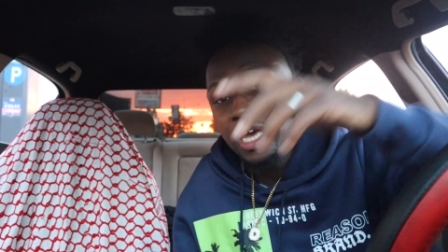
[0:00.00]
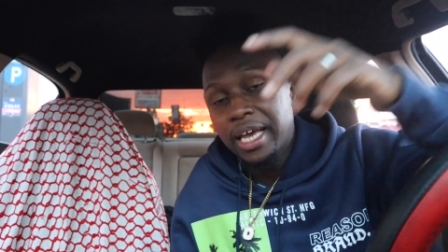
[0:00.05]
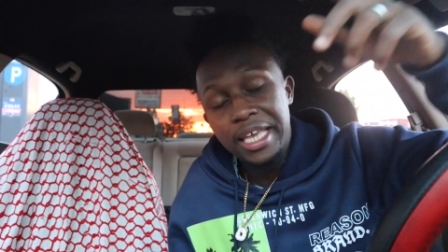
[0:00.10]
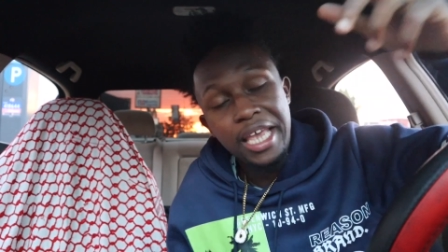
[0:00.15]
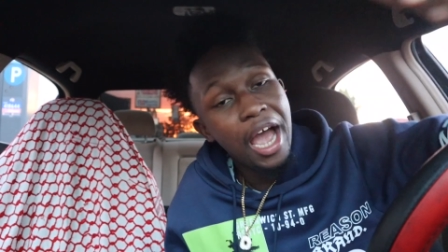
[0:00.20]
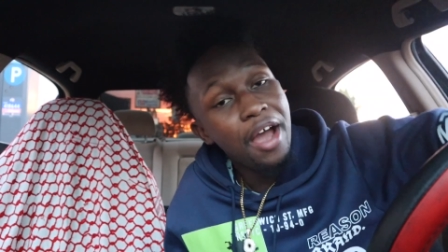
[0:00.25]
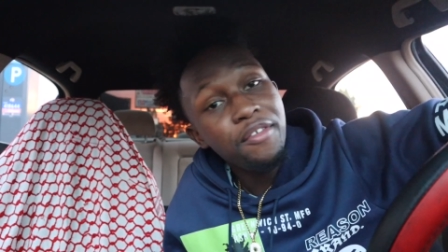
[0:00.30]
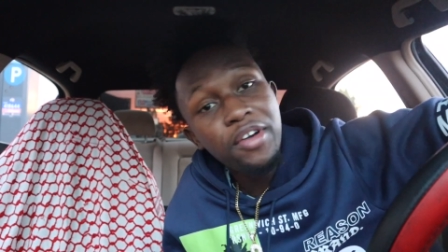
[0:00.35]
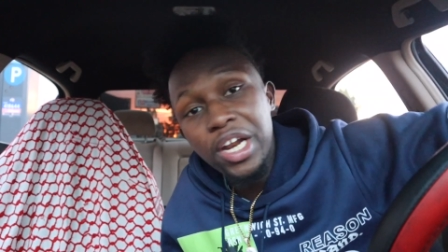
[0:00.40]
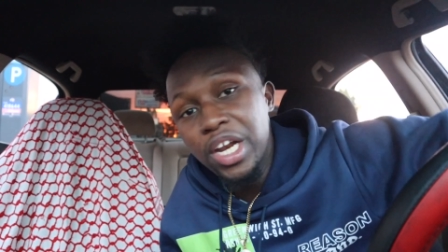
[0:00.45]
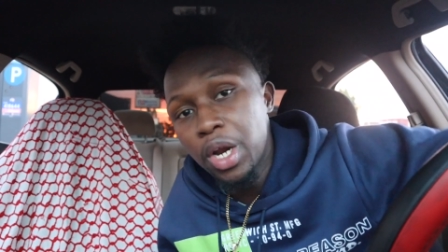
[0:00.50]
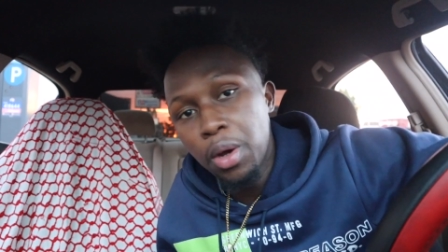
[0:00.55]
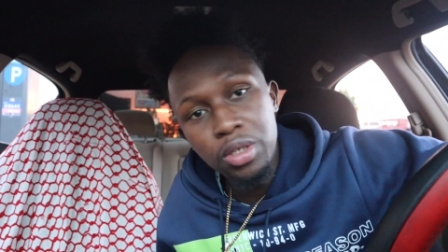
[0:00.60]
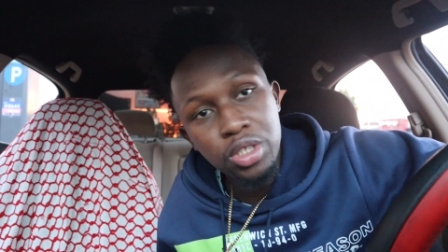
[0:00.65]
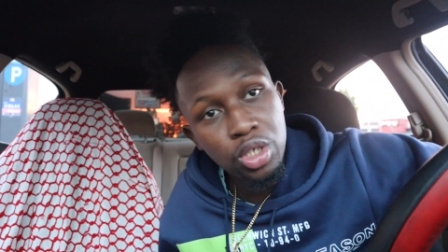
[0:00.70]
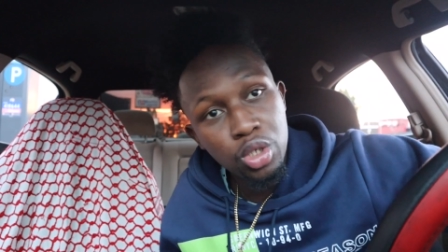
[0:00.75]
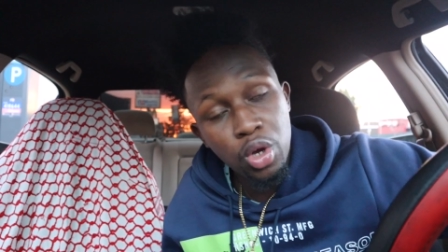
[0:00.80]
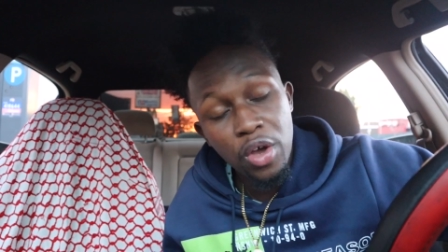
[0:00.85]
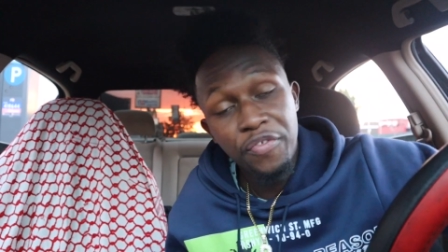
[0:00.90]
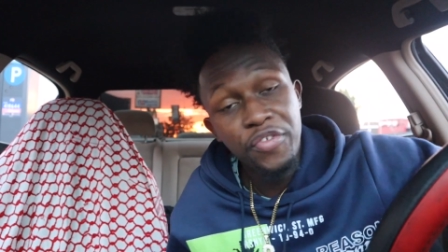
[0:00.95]
Y'all already know what
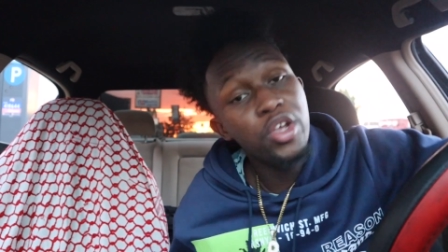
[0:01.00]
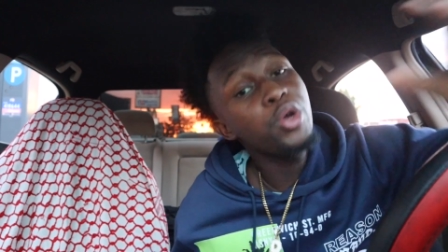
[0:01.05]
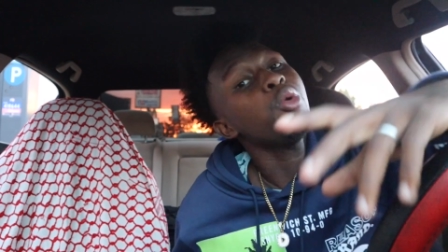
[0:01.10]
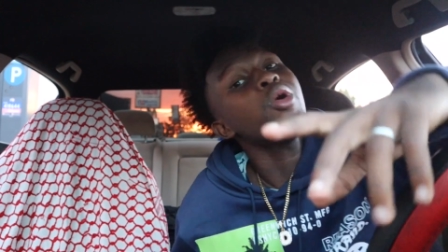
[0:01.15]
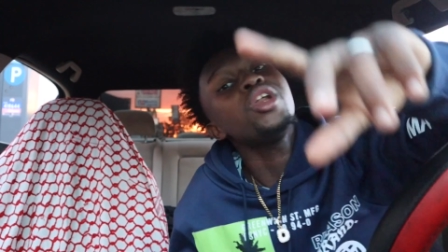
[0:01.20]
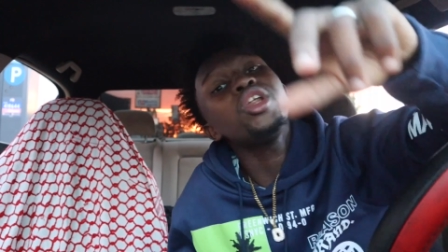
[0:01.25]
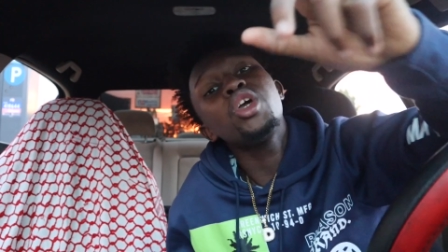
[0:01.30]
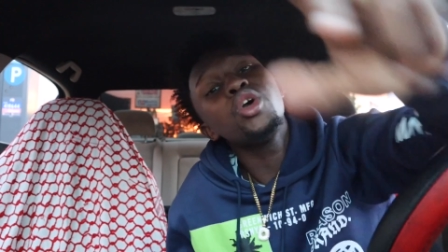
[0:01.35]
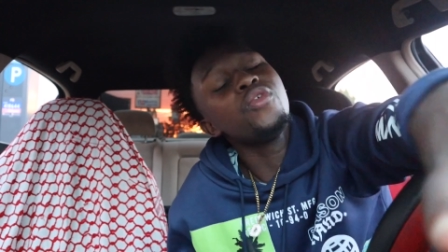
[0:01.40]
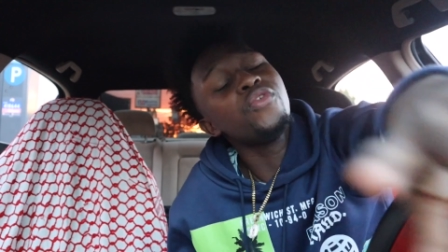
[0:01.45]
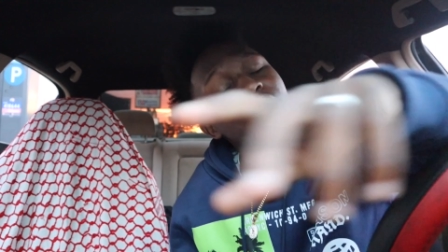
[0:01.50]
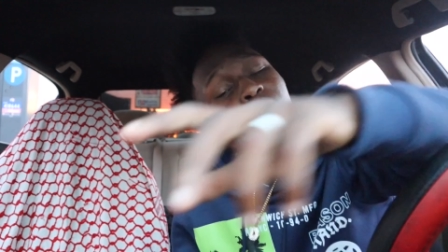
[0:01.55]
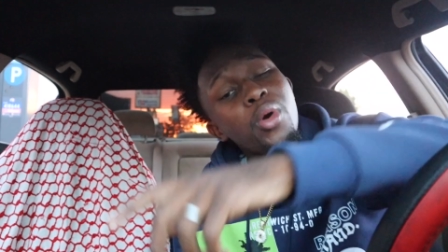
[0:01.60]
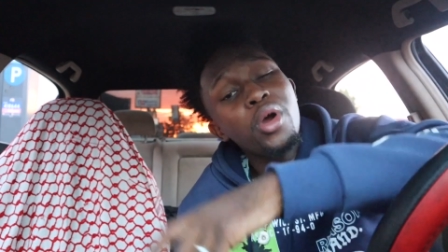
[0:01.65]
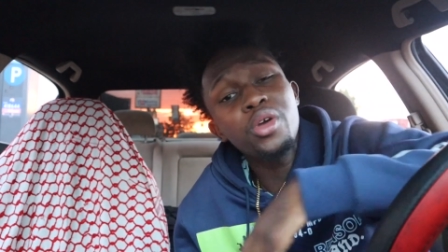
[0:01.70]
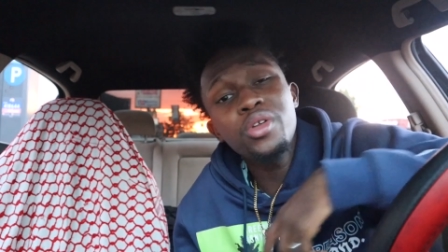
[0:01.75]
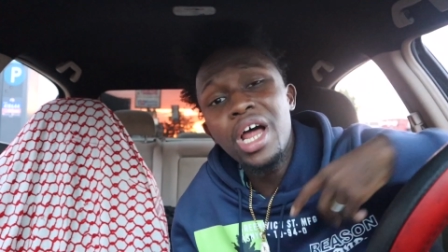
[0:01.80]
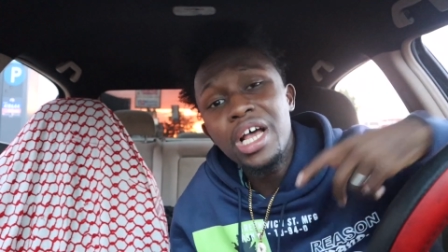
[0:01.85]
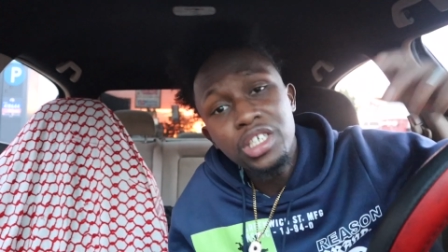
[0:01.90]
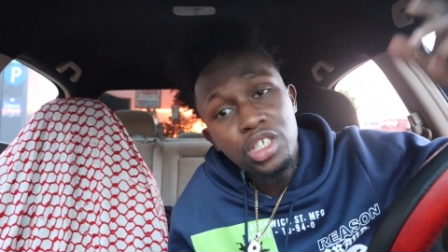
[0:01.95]
to do. If you a new viewer,
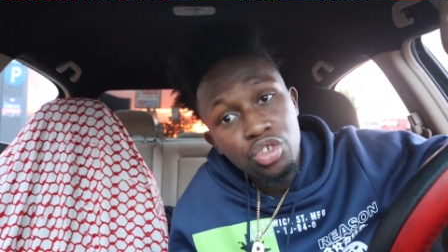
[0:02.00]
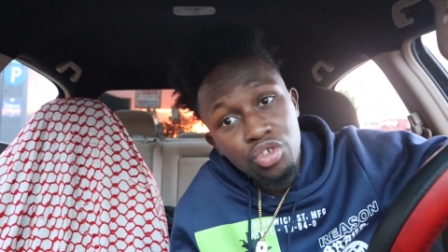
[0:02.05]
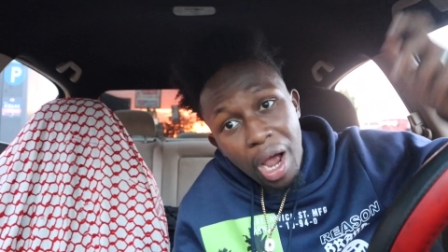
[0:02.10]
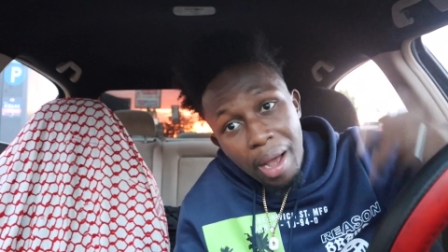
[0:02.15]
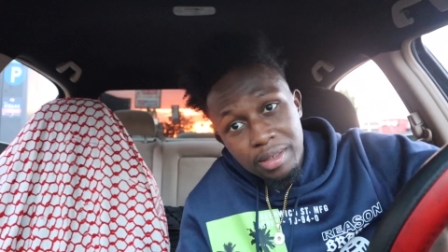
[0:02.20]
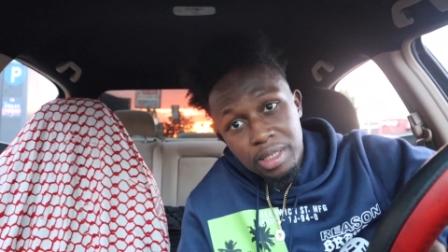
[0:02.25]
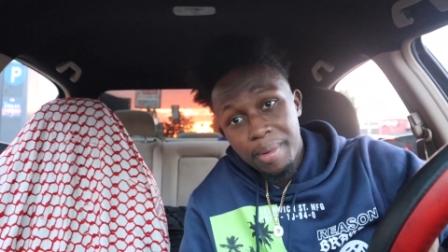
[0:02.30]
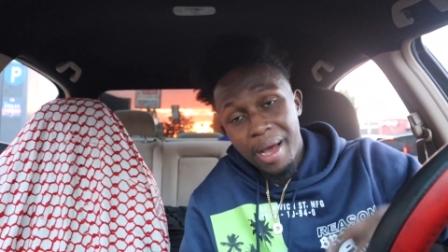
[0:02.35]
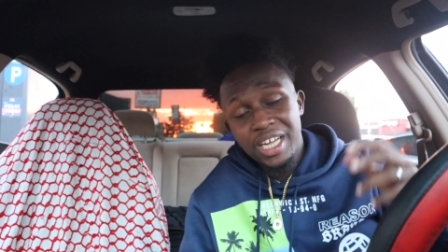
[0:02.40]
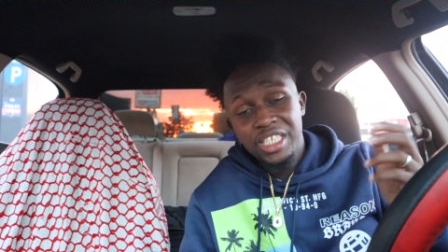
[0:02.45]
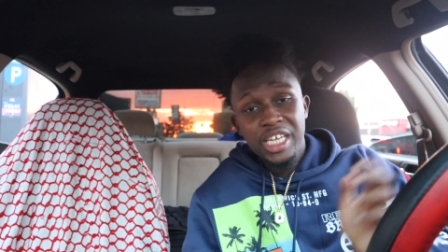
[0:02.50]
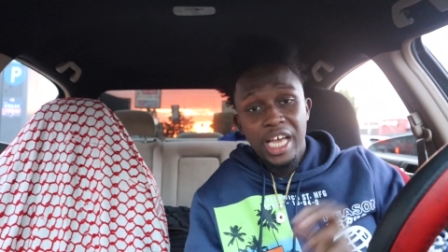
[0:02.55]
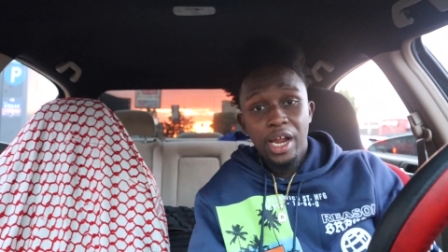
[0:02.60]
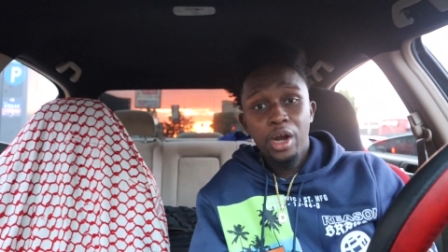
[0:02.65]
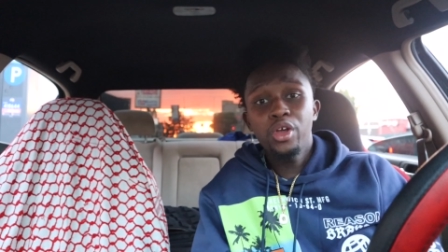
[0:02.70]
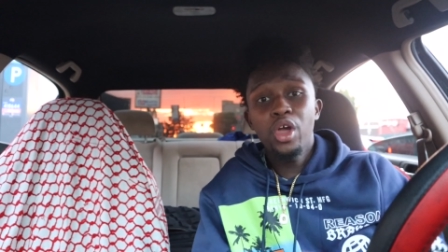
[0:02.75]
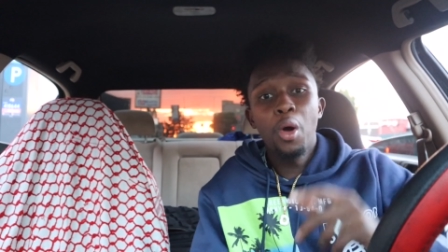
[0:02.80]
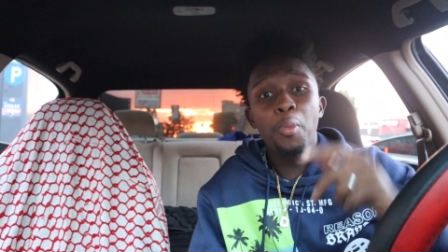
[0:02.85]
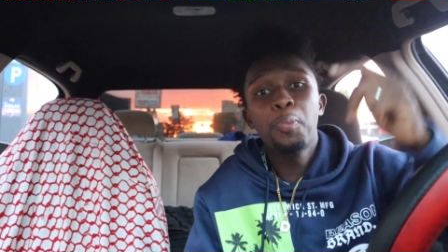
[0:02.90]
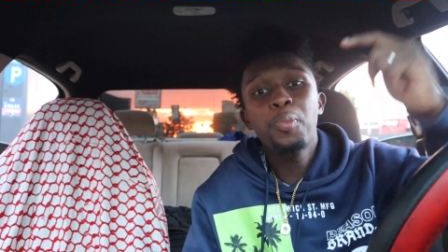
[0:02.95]
you're not subscribed to my channel, yo,